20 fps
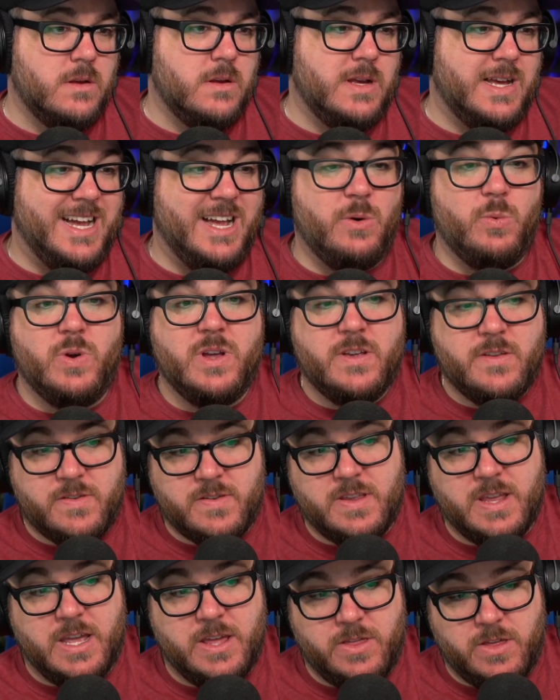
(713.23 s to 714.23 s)
I will
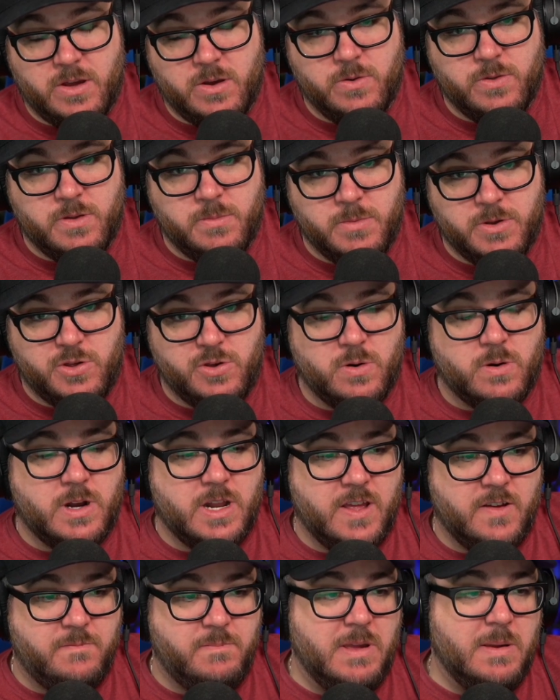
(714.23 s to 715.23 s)
say, though, the
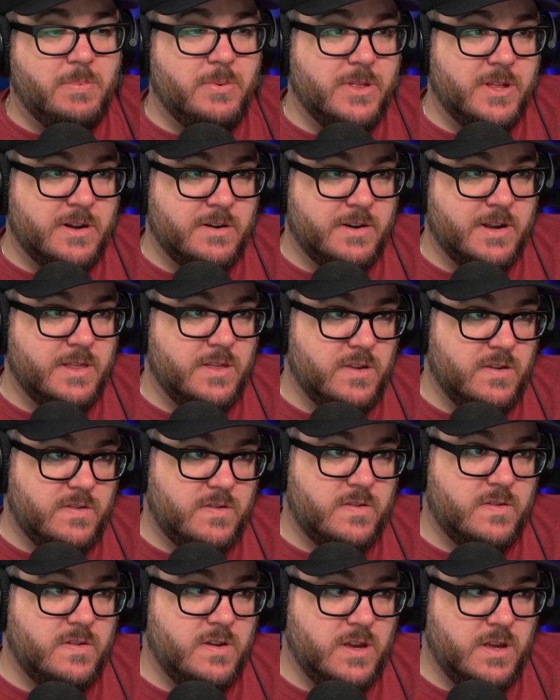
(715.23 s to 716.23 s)
majority of people that are in
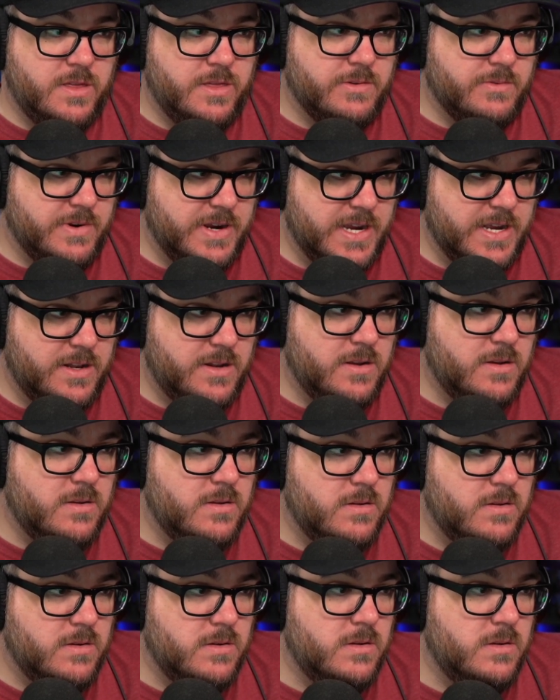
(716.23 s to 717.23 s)
this thread,
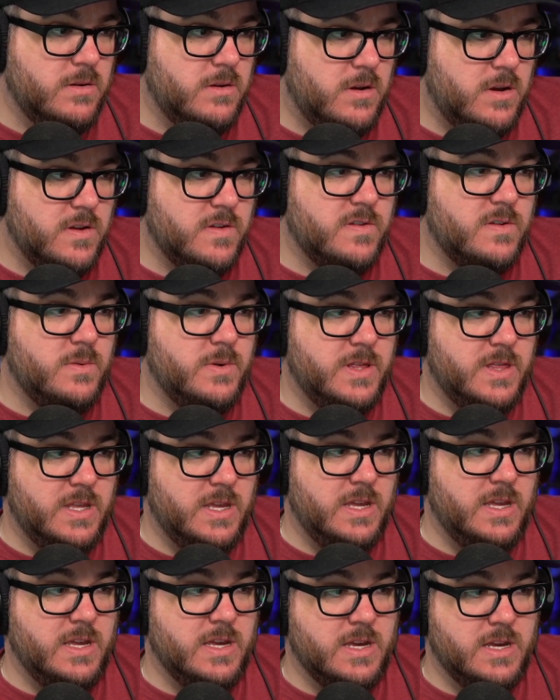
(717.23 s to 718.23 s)
also in
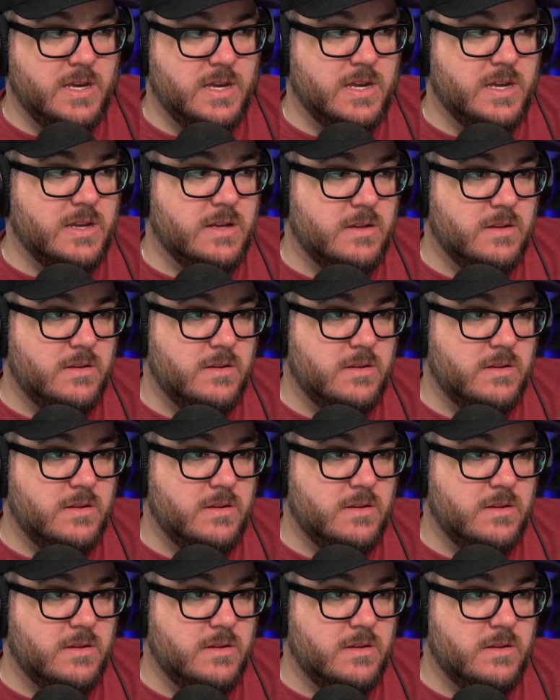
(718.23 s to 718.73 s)
the